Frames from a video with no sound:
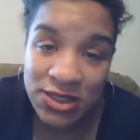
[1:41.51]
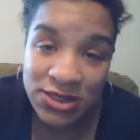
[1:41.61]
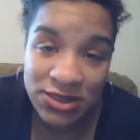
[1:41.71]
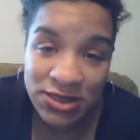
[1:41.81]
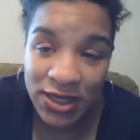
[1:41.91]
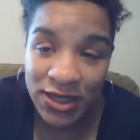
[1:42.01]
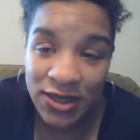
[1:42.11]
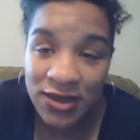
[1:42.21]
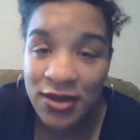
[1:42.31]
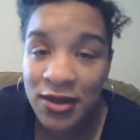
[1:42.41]
just
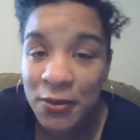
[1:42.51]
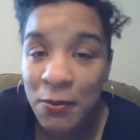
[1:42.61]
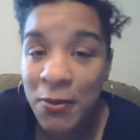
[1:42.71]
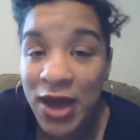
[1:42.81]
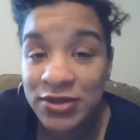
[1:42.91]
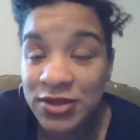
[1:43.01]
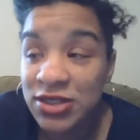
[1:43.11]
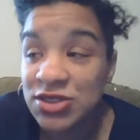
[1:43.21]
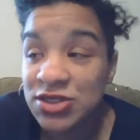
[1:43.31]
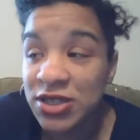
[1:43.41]
like
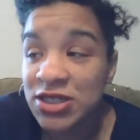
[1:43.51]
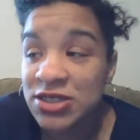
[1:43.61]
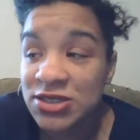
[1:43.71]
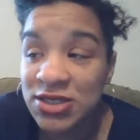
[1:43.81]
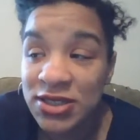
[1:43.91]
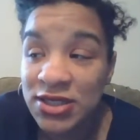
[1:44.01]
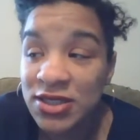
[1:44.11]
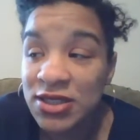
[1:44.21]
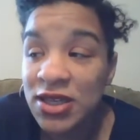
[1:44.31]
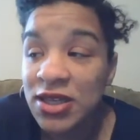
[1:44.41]
moderate contractions,
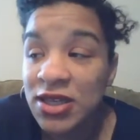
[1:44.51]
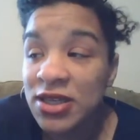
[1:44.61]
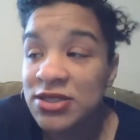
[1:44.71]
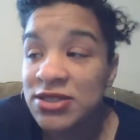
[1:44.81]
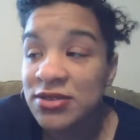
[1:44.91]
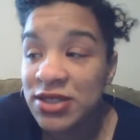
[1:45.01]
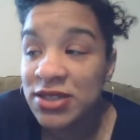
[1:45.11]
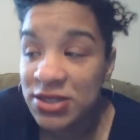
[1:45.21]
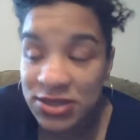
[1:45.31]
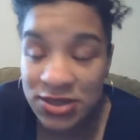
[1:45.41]
nothing
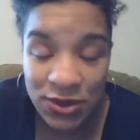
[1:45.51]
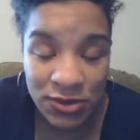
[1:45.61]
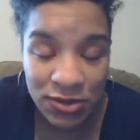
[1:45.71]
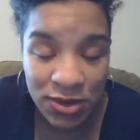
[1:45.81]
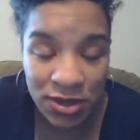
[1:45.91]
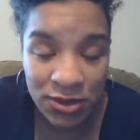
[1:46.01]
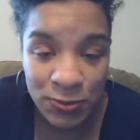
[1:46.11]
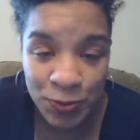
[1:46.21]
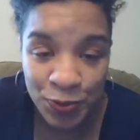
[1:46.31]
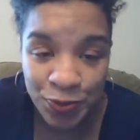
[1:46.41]
serious.
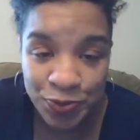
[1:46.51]
So